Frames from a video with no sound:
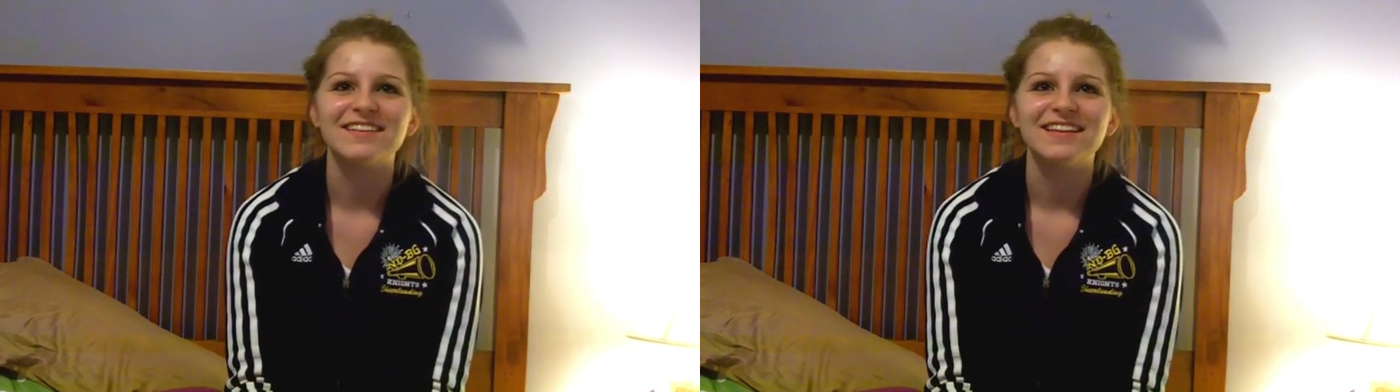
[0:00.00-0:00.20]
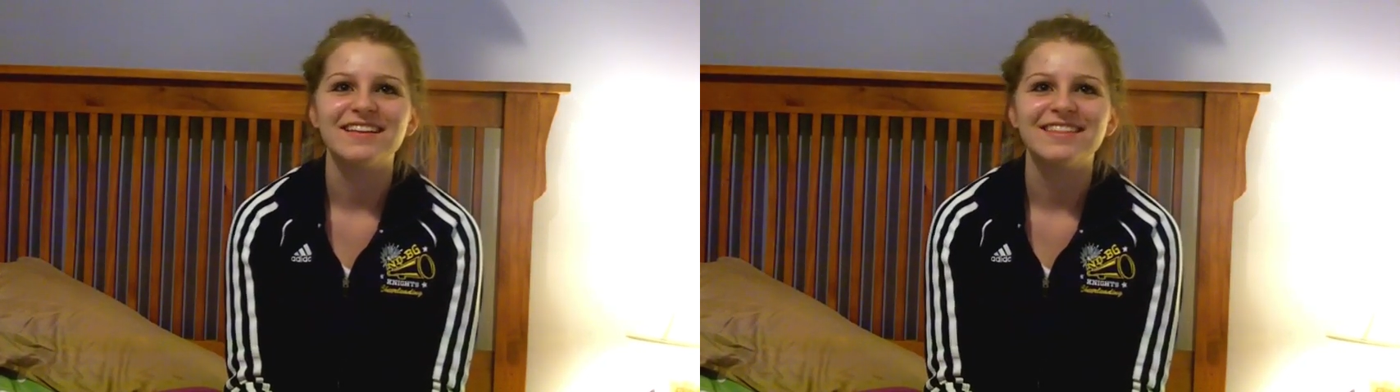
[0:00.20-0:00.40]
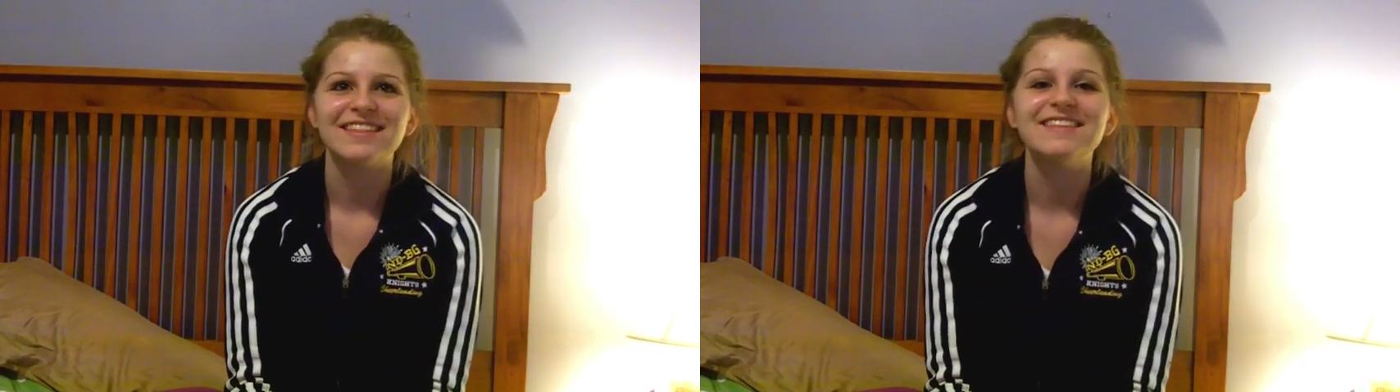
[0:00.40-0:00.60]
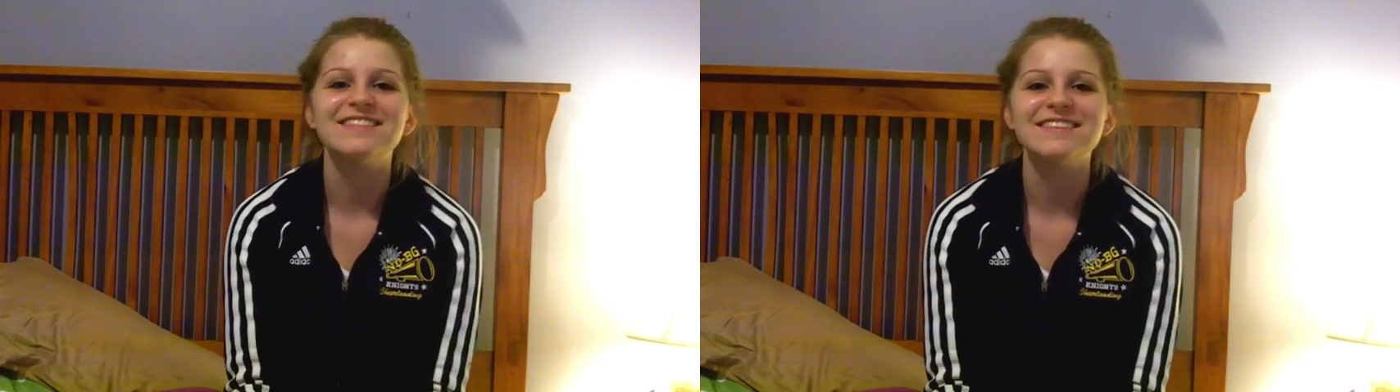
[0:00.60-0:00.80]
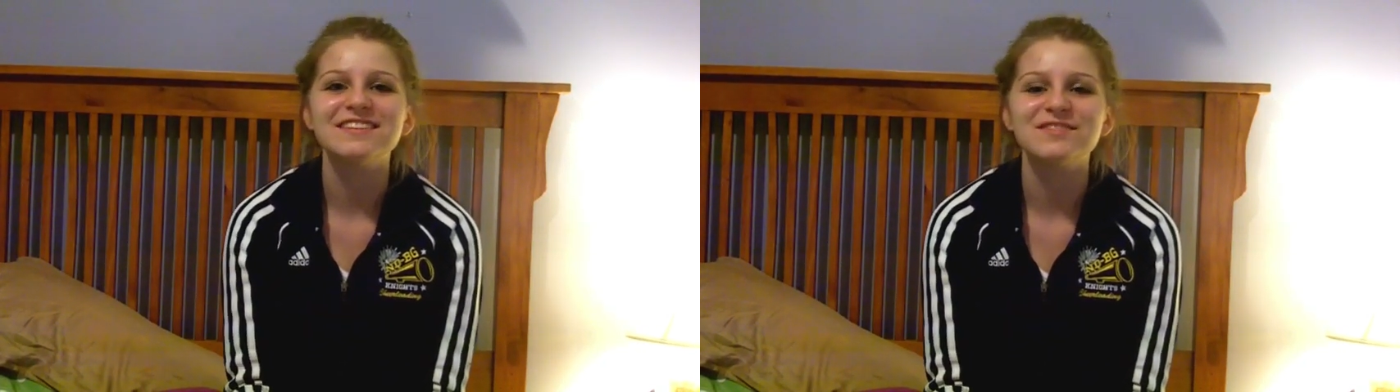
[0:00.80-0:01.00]
Oh. Th
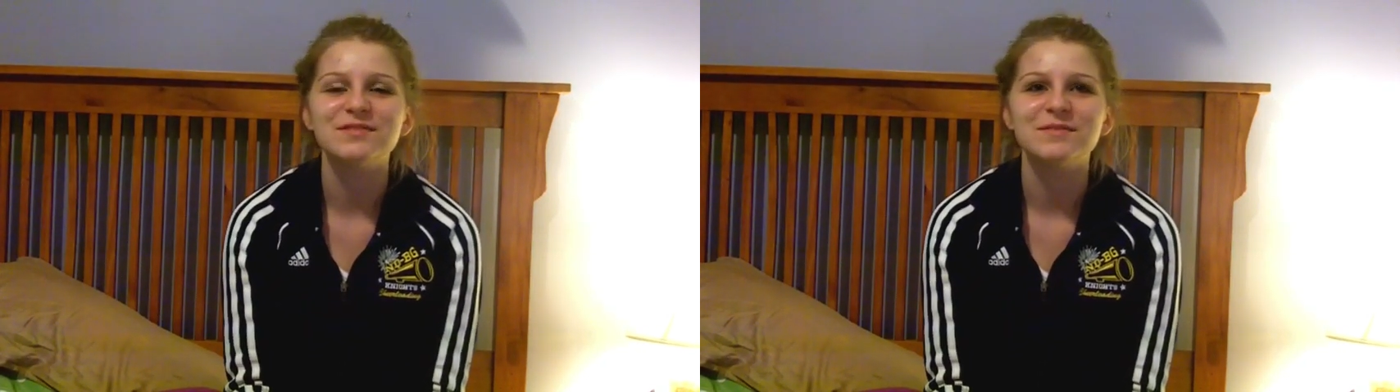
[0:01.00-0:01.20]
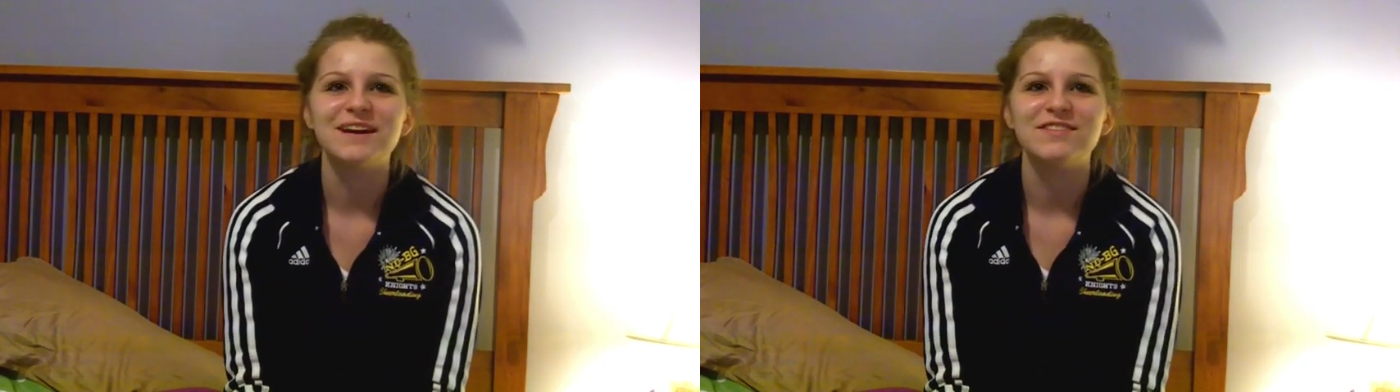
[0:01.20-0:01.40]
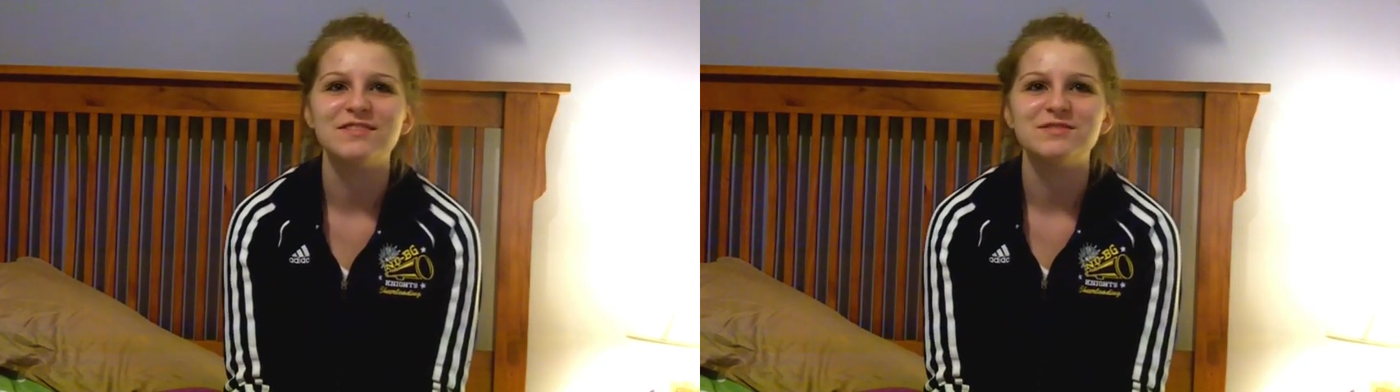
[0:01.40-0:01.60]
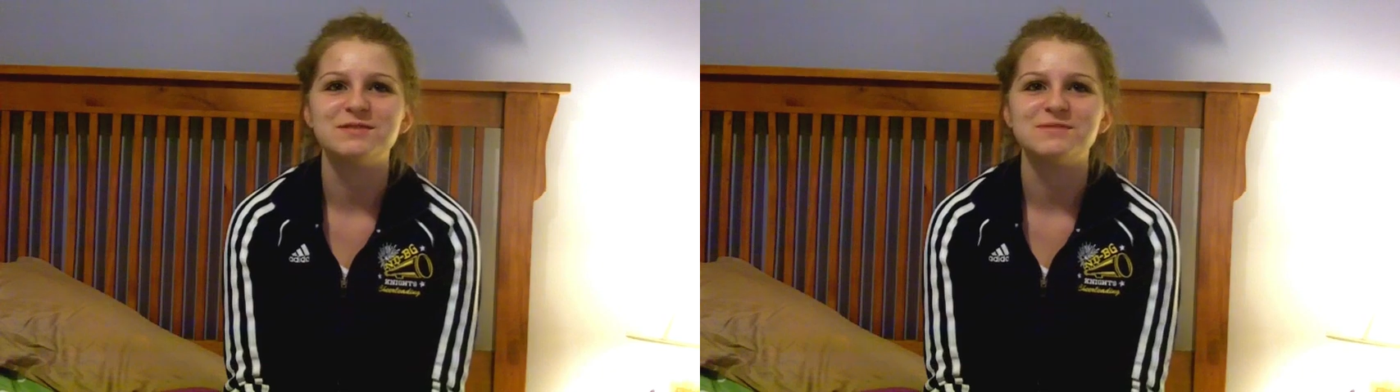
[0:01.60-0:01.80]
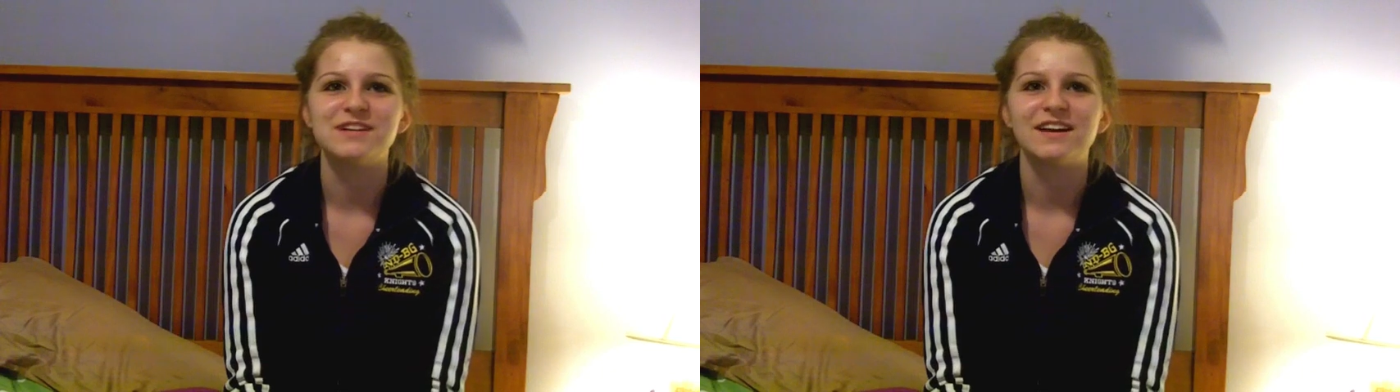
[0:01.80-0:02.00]
this is for my
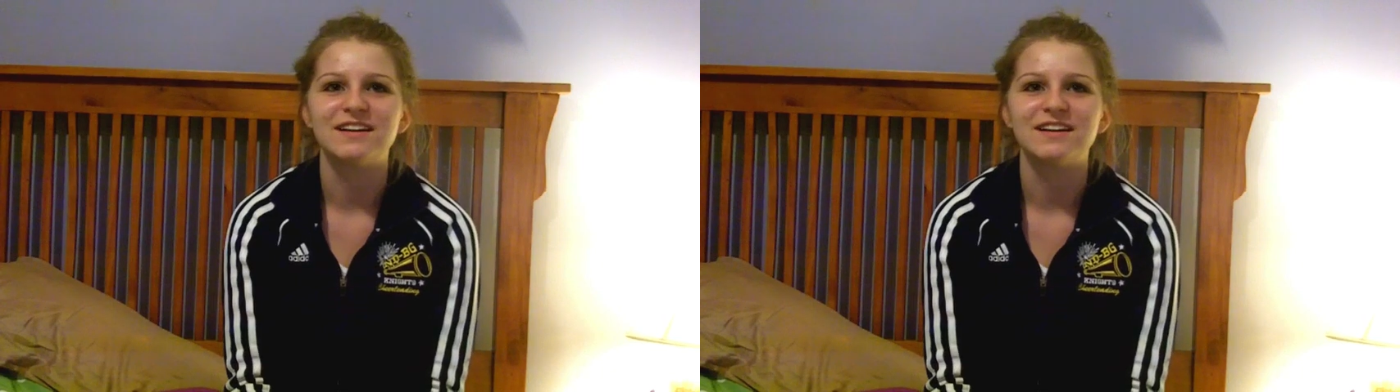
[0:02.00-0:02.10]
YouTube channel.